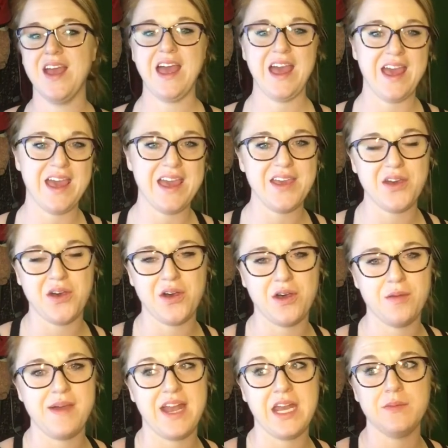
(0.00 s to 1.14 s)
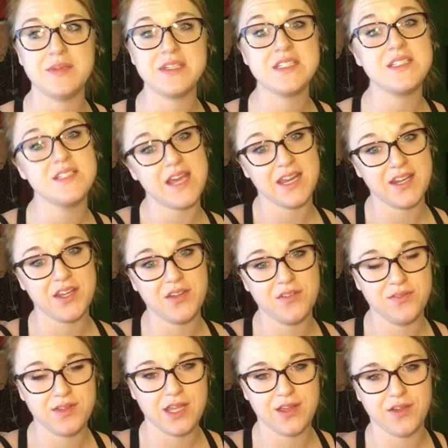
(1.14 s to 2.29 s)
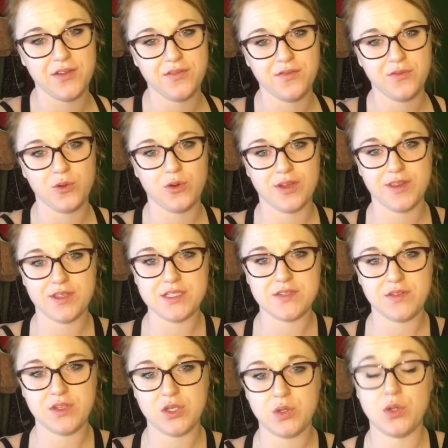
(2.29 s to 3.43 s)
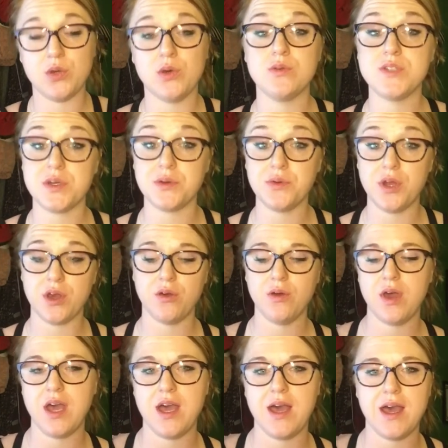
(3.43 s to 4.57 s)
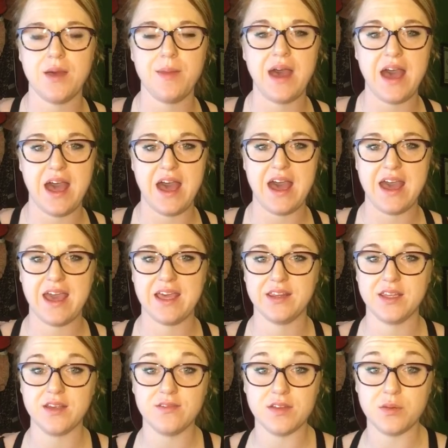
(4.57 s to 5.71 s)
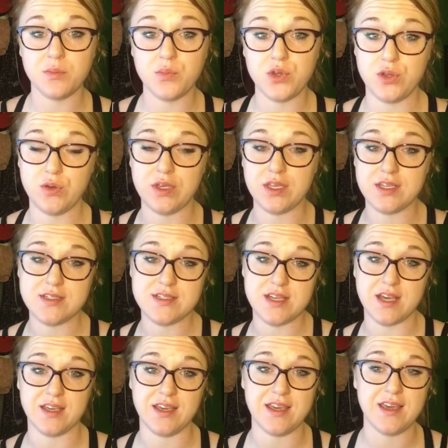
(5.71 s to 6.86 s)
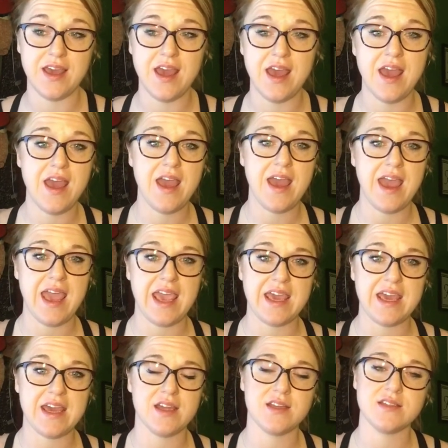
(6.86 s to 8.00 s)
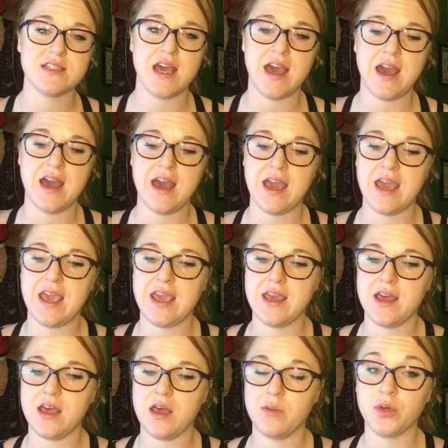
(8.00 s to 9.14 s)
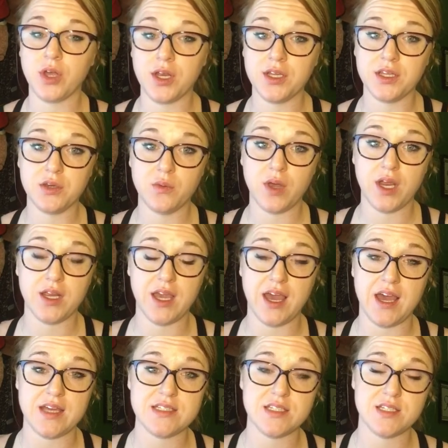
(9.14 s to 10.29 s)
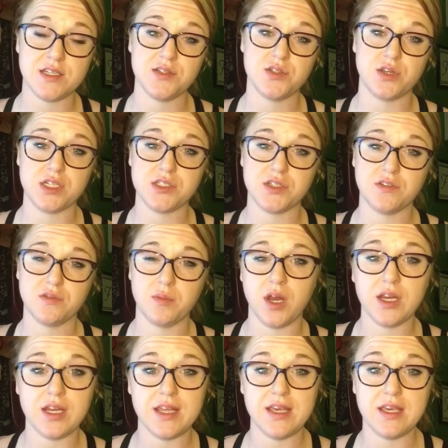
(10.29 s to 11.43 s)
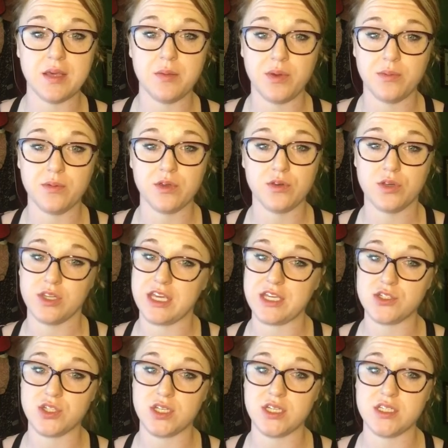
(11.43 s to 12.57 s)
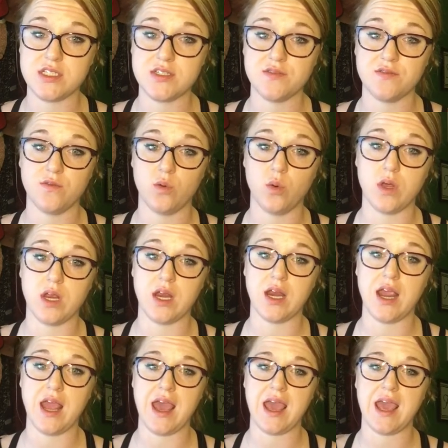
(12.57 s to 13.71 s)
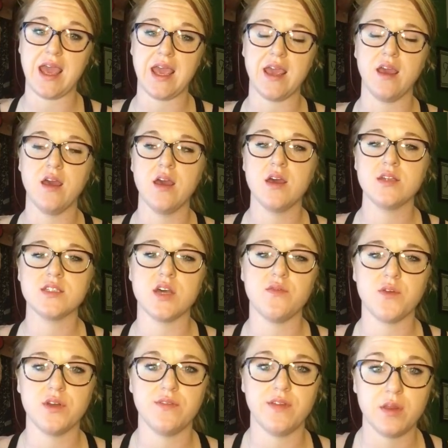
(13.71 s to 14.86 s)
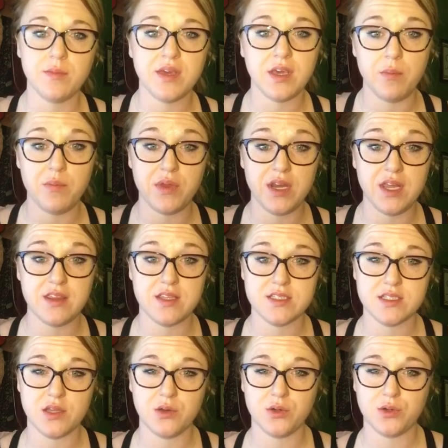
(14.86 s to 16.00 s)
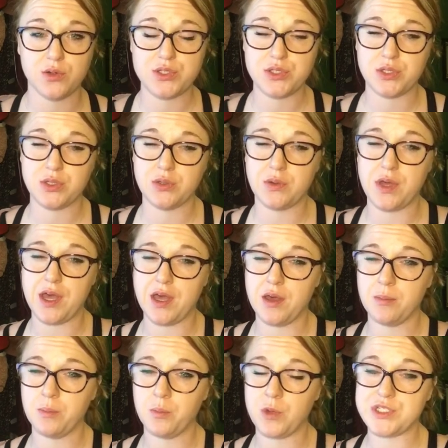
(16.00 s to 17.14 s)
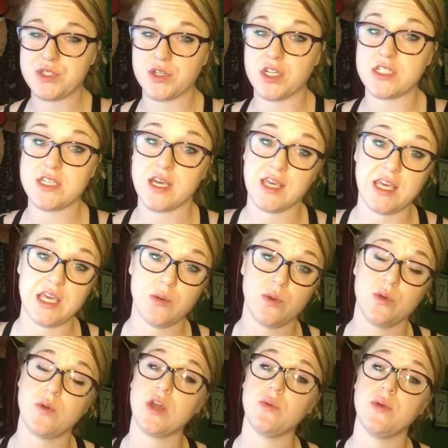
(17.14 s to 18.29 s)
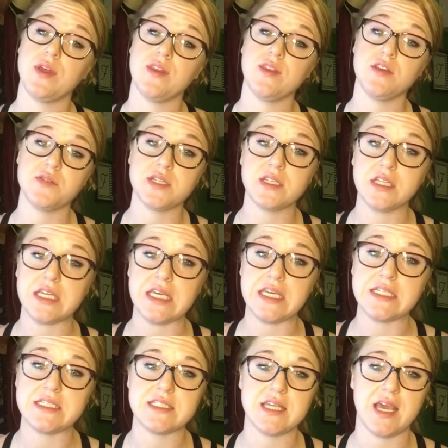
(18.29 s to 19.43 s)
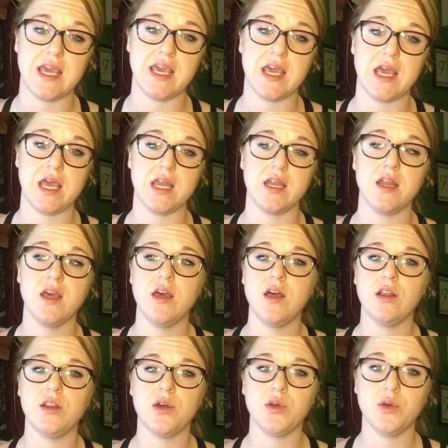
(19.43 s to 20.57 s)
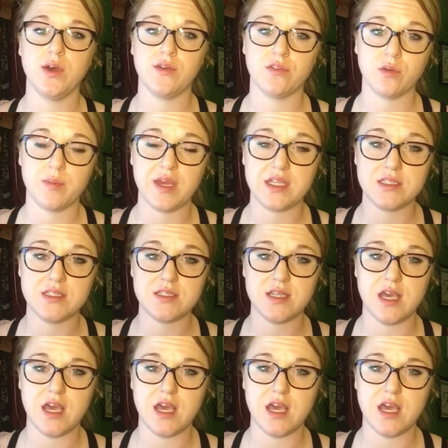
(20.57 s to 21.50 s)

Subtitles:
Hey y'all, my name is Dana Fennell. For those of you who don't know, I live in Paducah, Kentucky, and I currently work as the Director of Marketing and Public Relations for a software development company that's local to Western Kentucky. We work with utilities and local governments.